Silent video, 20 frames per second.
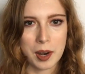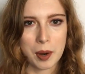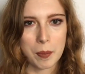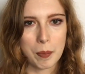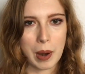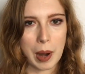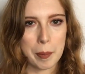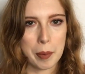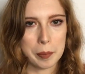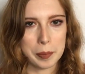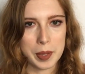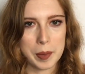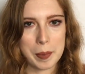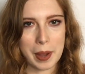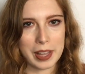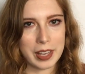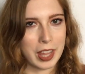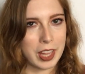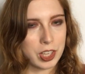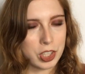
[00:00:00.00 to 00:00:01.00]
probably
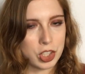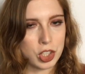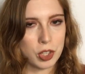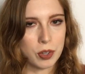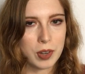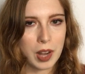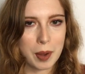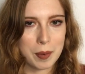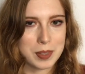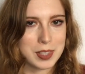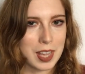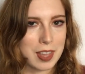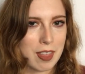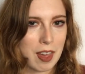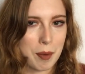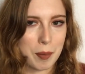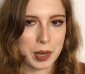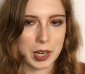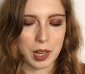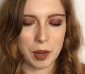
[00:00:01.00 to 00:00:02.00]
by like June, I would say
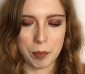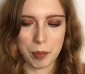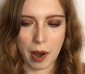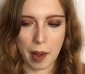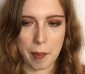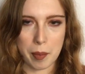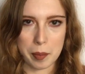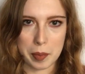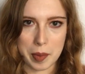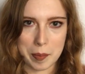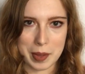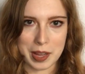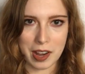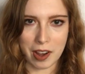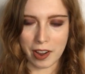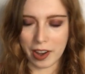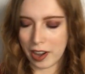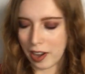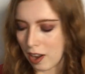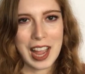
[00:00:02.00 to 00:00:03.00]
that one can probably be
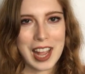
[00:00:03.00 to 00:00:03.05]
gone.